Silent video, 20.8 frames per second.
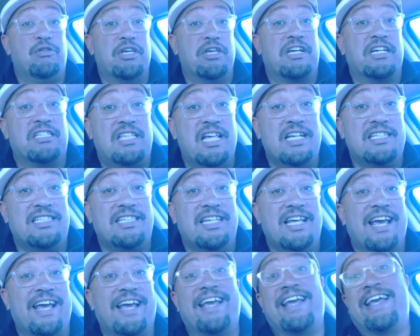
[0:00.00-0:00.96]
you think it's
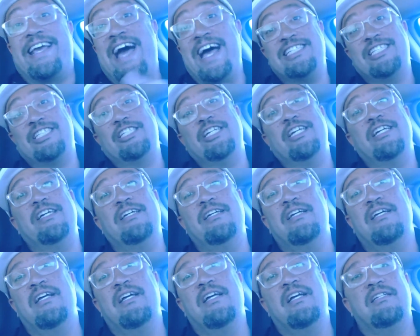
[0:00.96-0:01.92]
this? Gotcha.
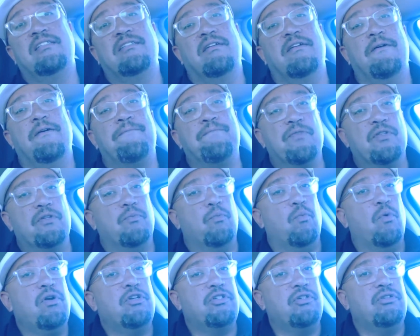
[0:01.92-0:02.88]
So
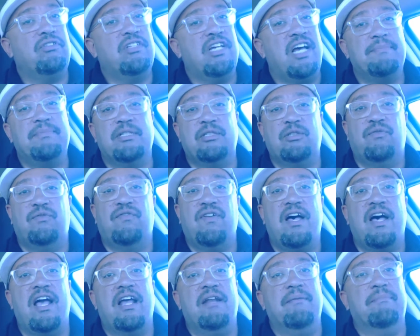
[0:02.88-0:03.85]
one or two times it's
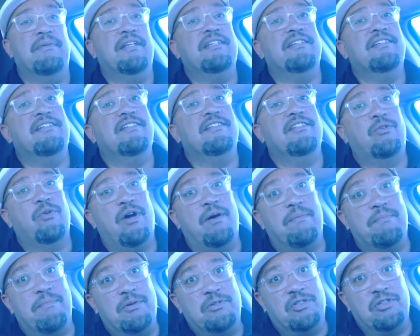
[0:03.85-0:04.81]
fine, but
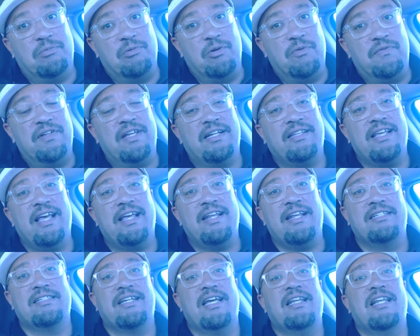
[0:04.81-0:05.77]
throughout most of the movie like
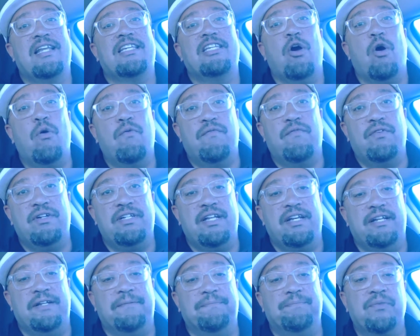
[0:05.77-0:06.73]
that, it's kind of like you
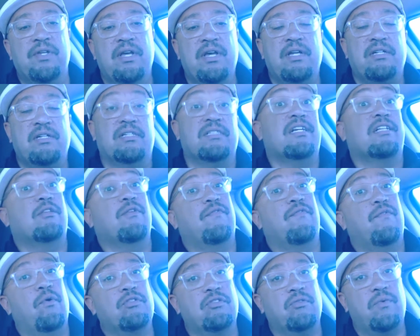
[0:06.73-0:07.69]
overdid it. Just like The
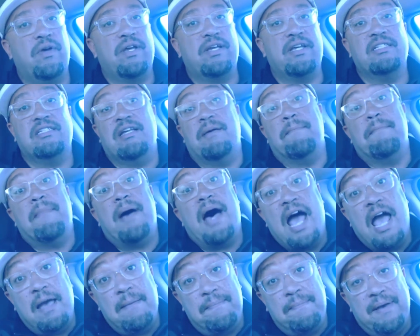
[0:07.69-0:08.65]
Force Awakens, in
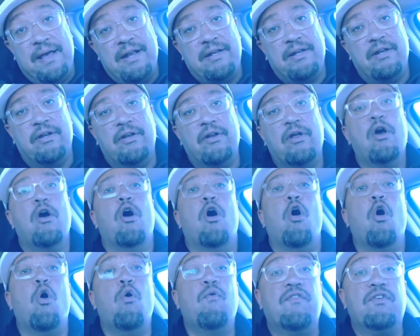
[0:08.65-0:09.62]
my opinion,
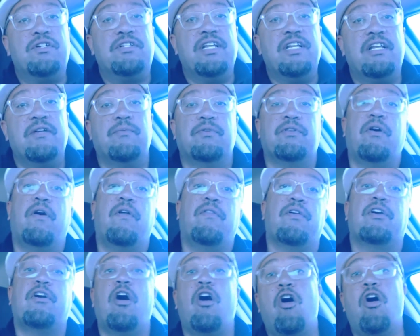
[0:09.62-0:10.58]
overdid it with all
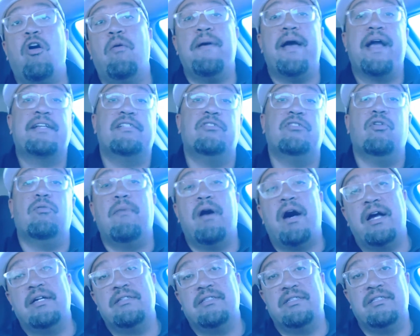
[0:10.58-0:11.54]
the callbacks and
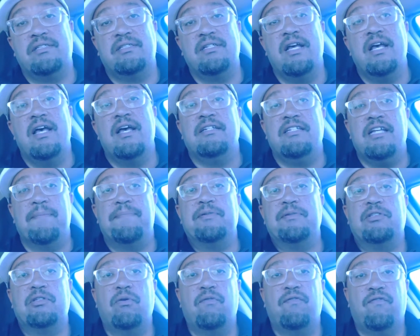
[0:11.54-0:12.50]
homages to
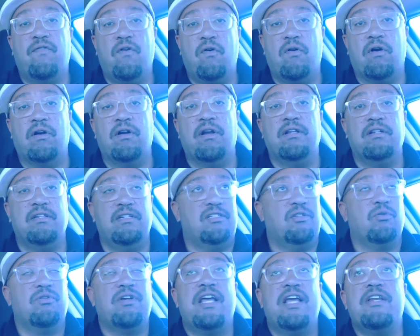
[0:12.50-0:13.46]
Episode 4.
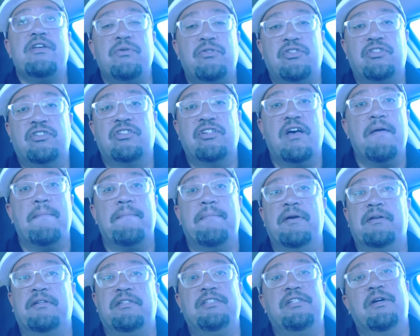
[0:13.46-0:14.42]
It's okay to do some,
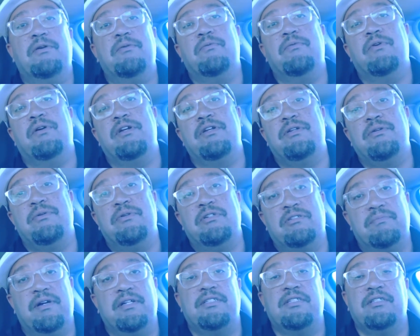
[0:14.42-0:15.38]
but you don't want to do
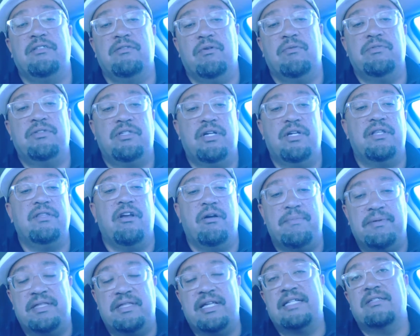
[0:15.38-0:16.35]
as much as what was done
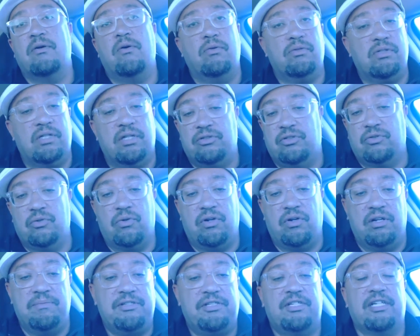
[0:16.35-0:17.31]
there. But that's a whole other
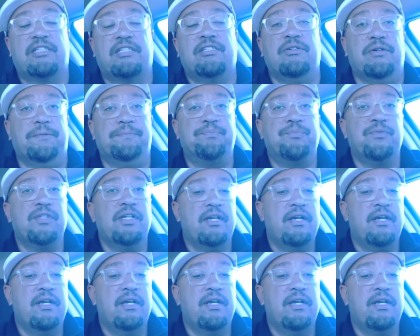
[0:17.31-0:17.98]
story. Let me stick to it.